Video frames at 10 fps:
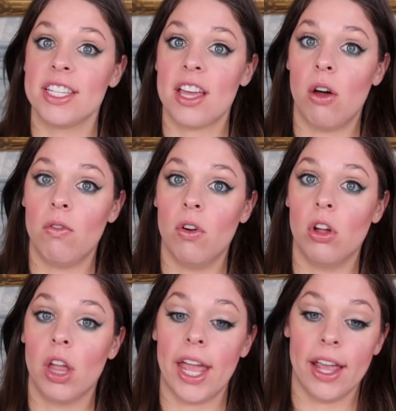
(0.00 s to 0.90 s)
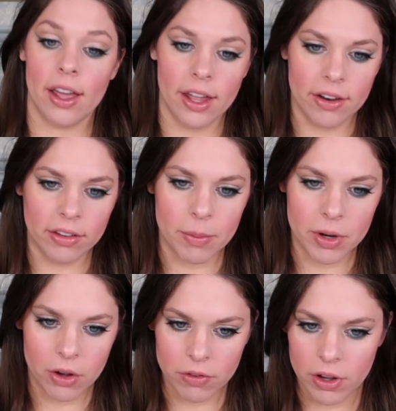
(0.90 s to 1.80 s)
this helpful, and let
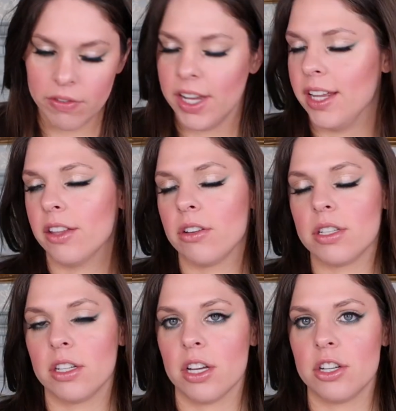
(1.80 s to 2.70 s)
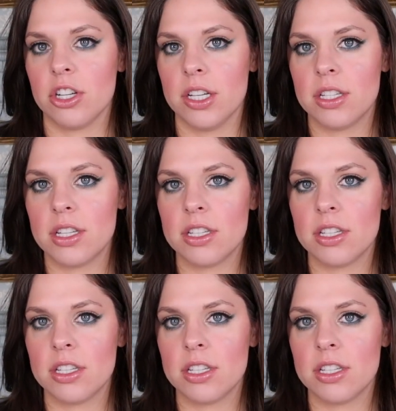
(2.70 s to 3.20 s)
me know if you have any other suggestions.